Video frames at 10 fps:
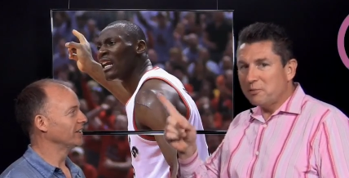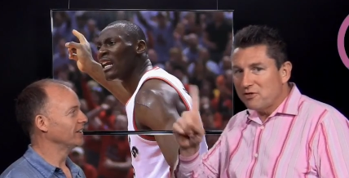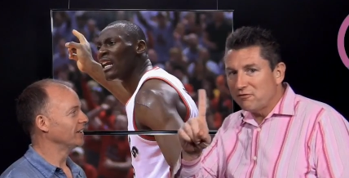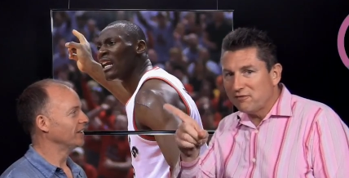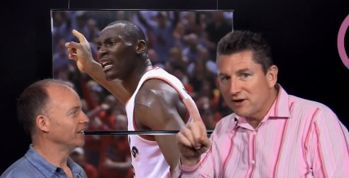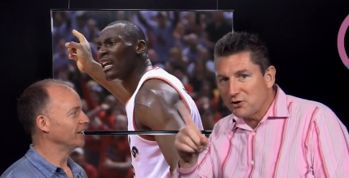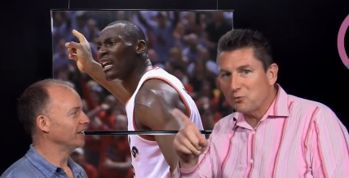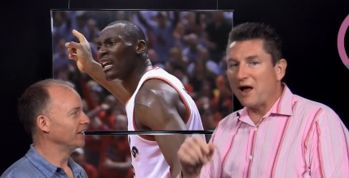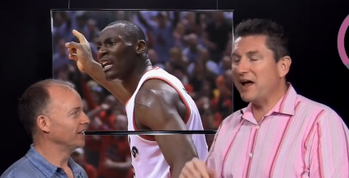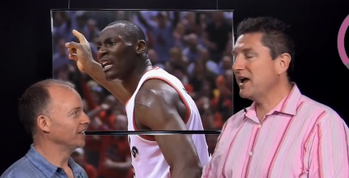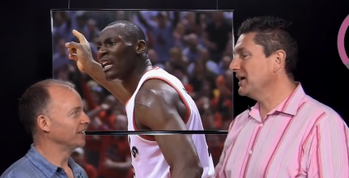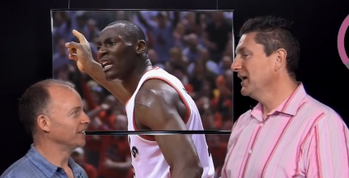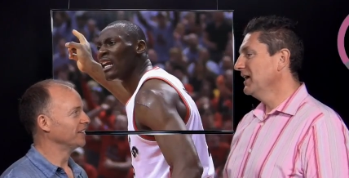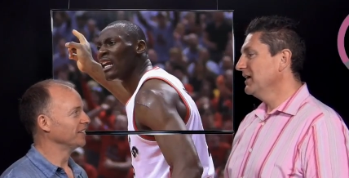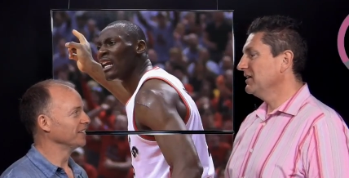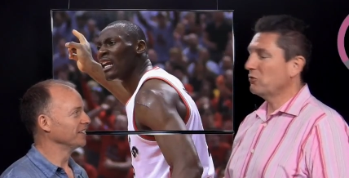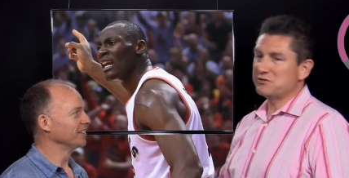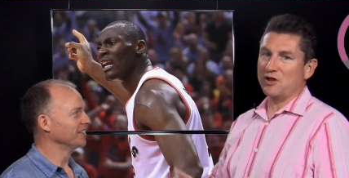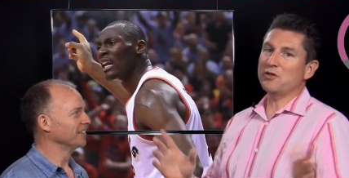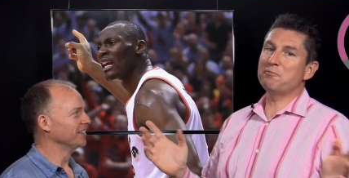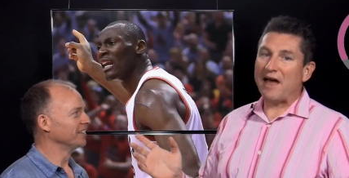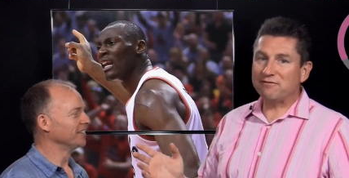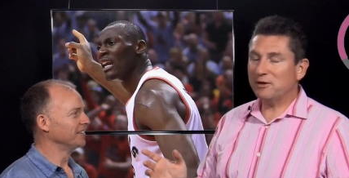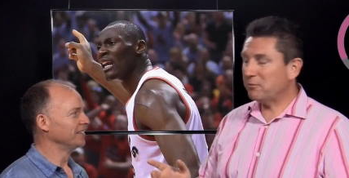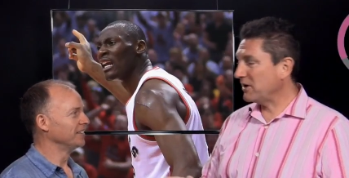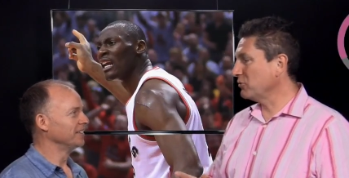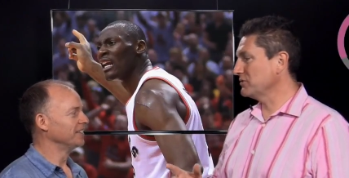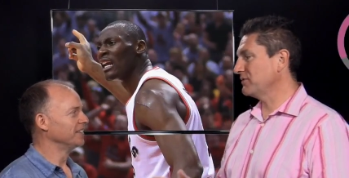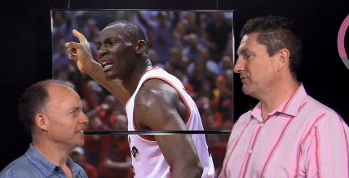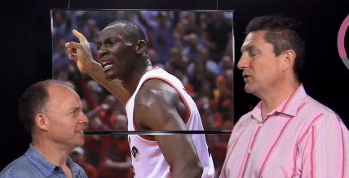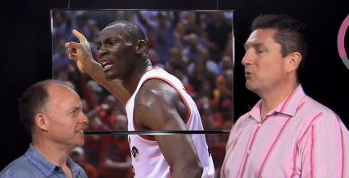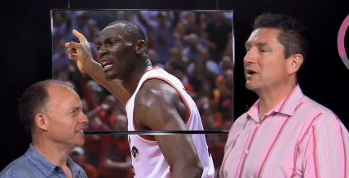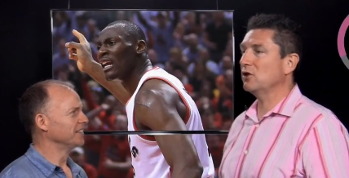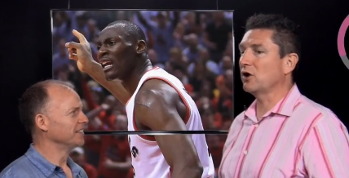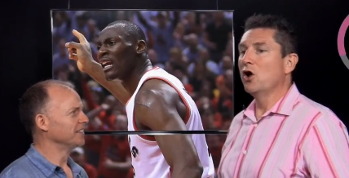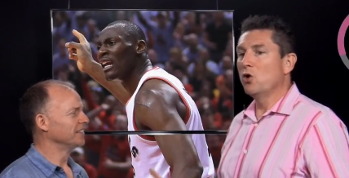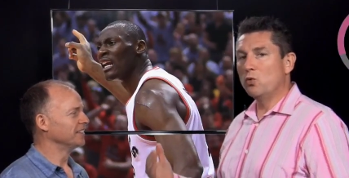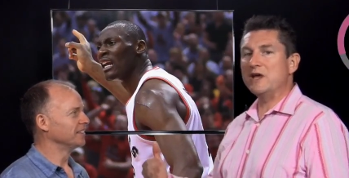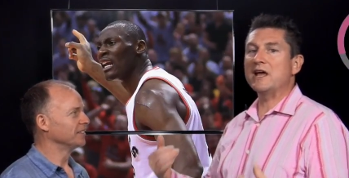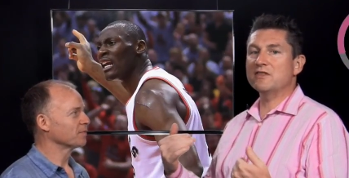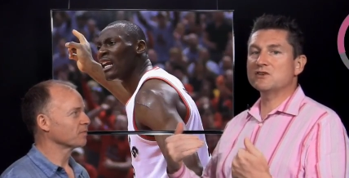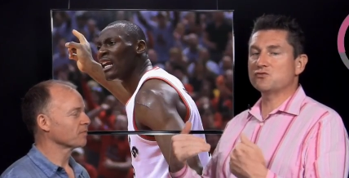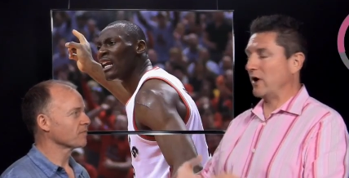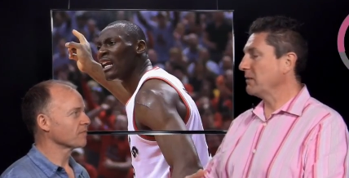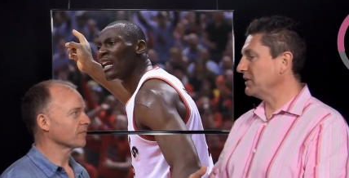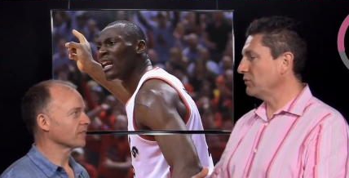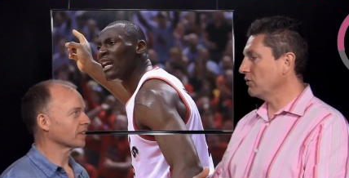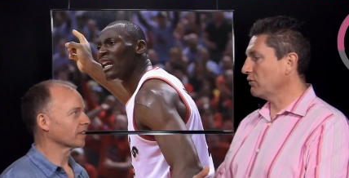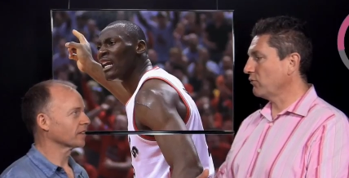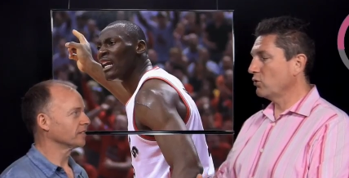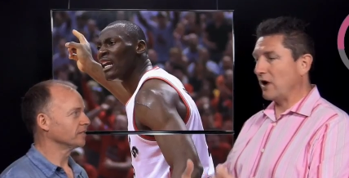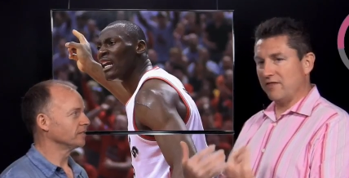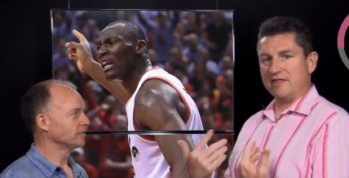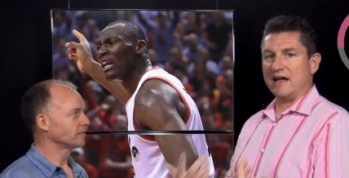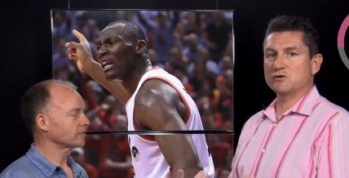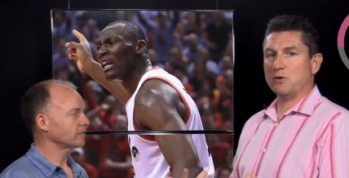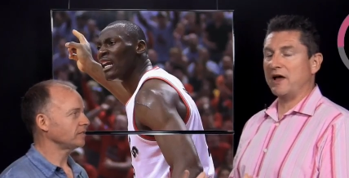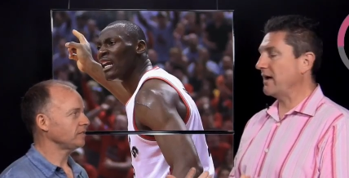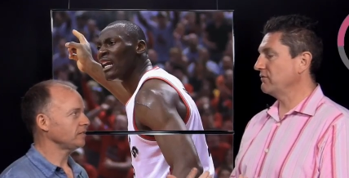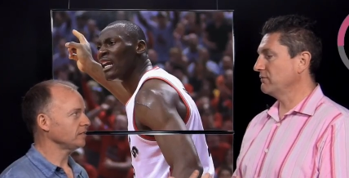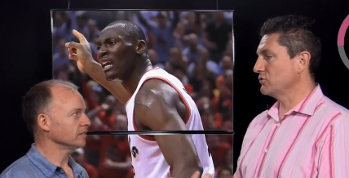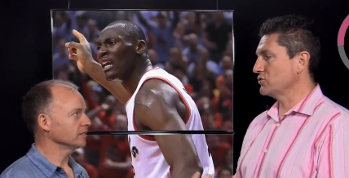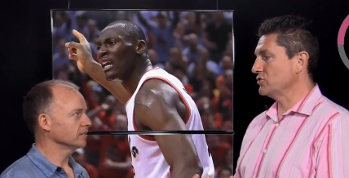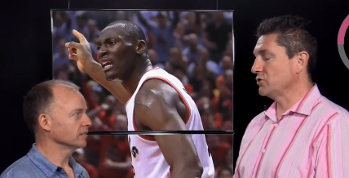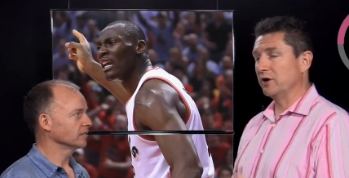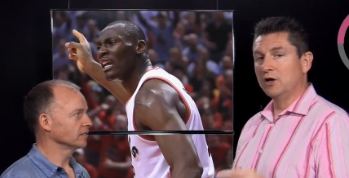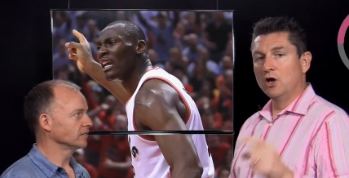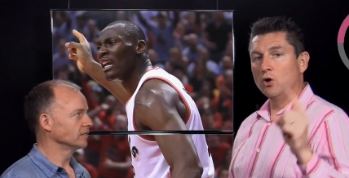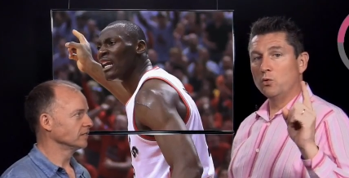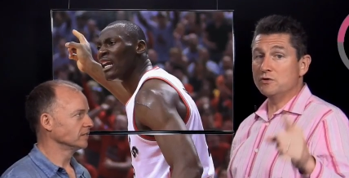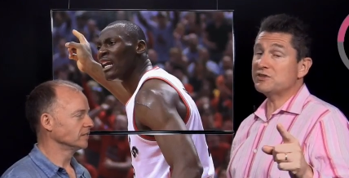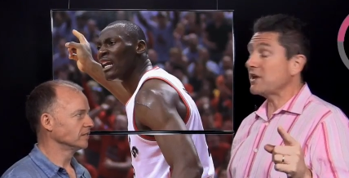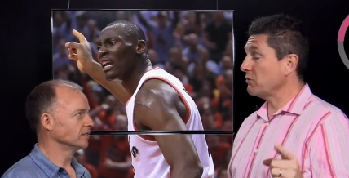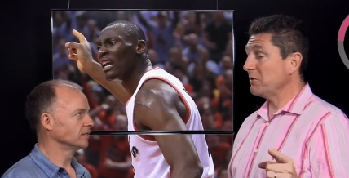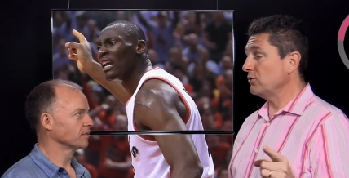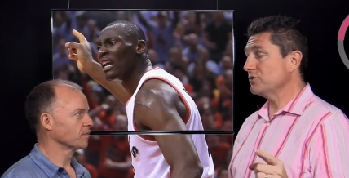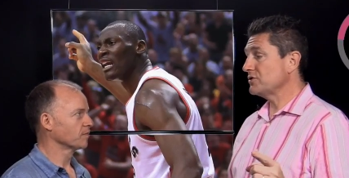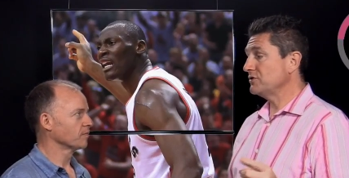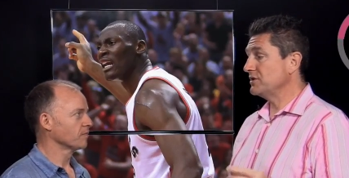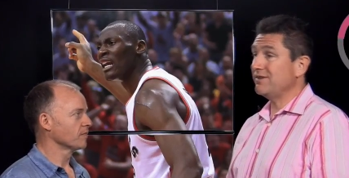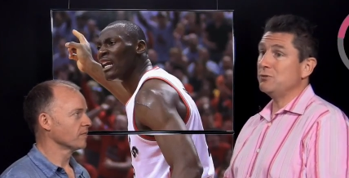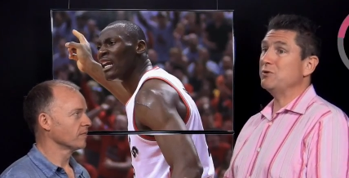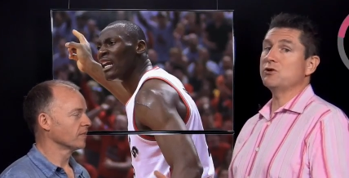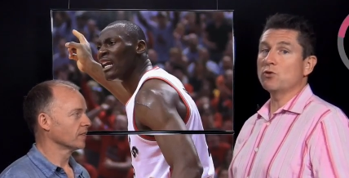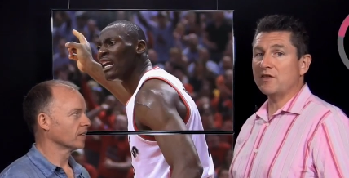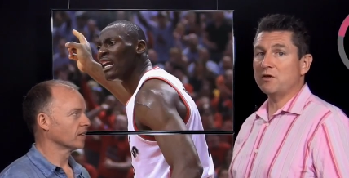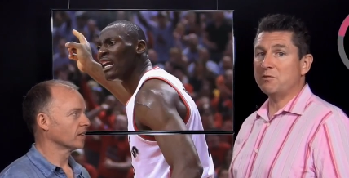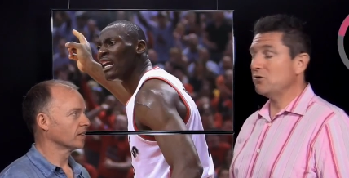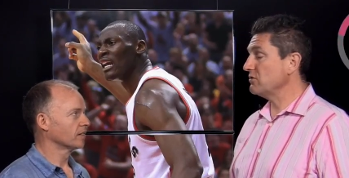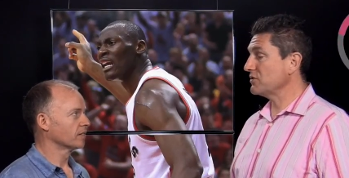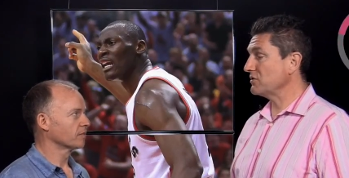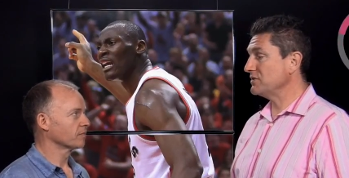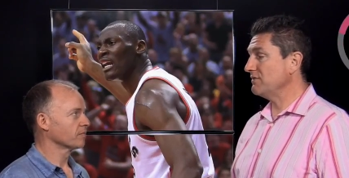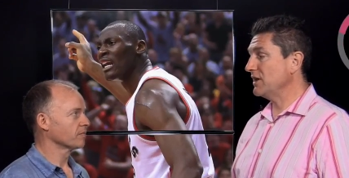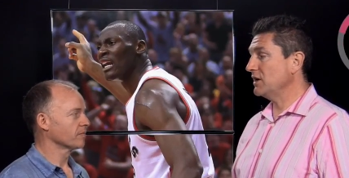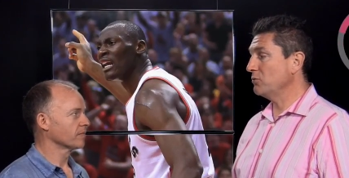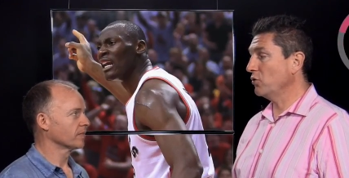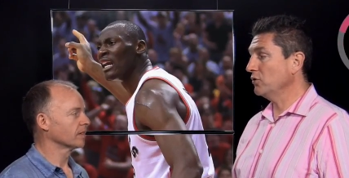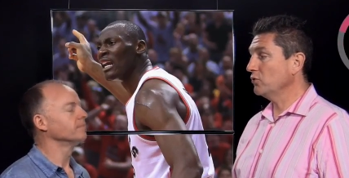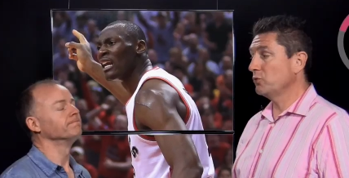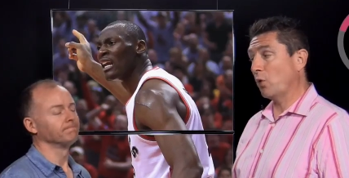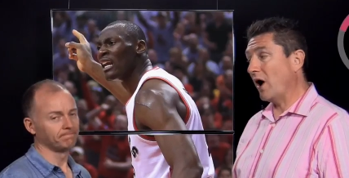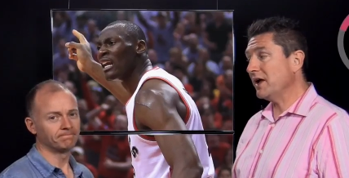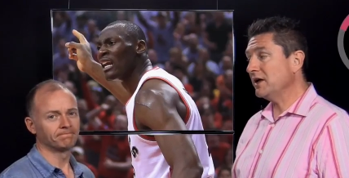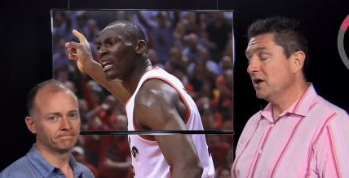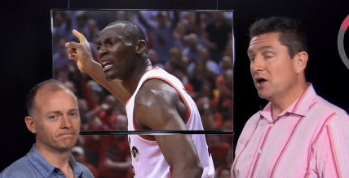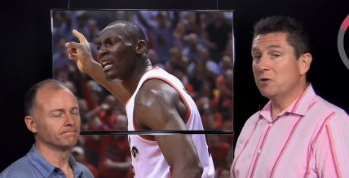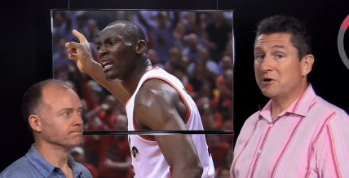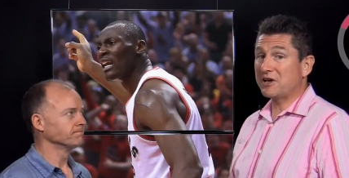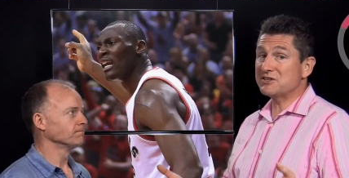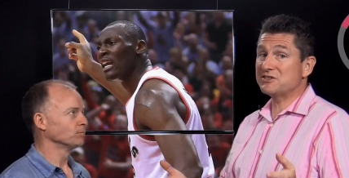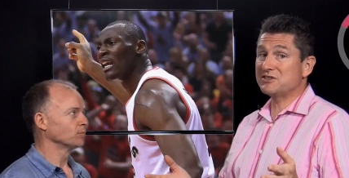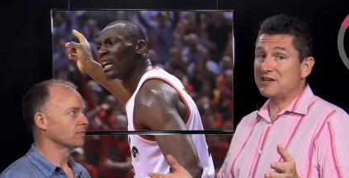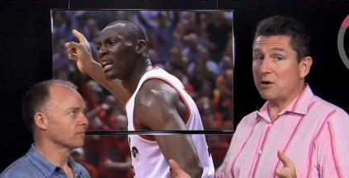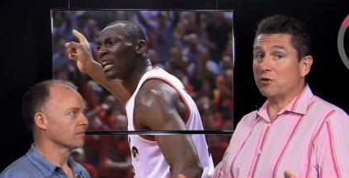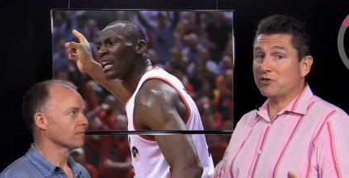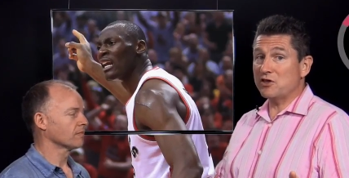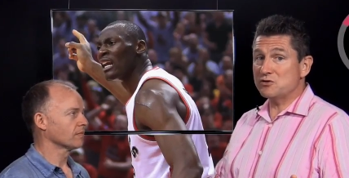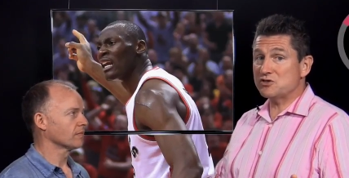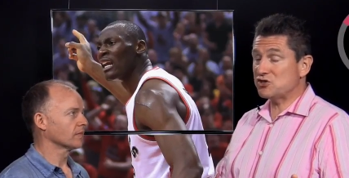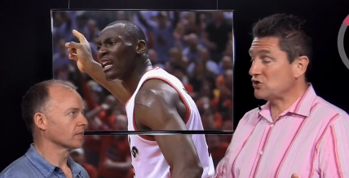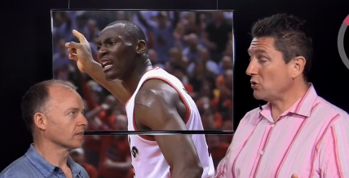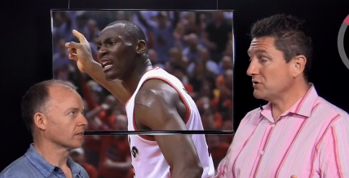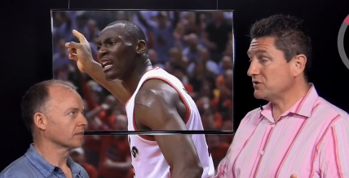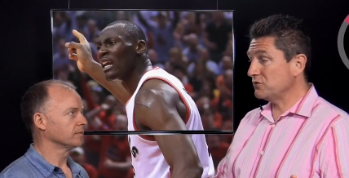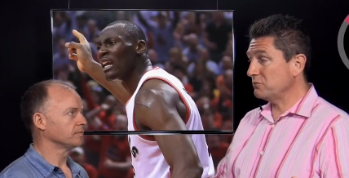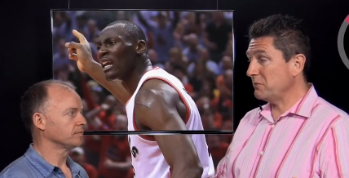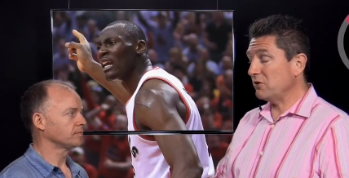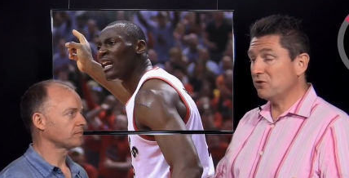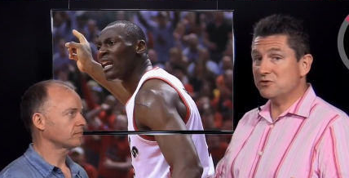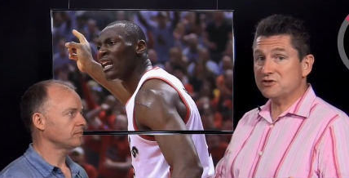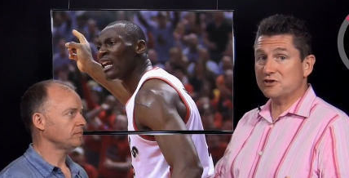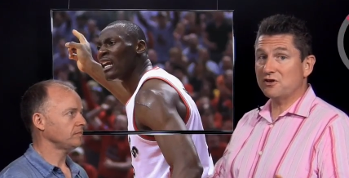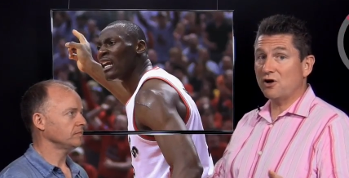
Speaker 1: up in the finger wag. You know, it's not a bat flip anymore. It's the finger wag. Look, we get this rammed down our throat, and that's why I have an aversion to it. We used to get the Mariners on TV. We don't get the Mariners on TV anymore. Why? Because the network that used to show us the Mariners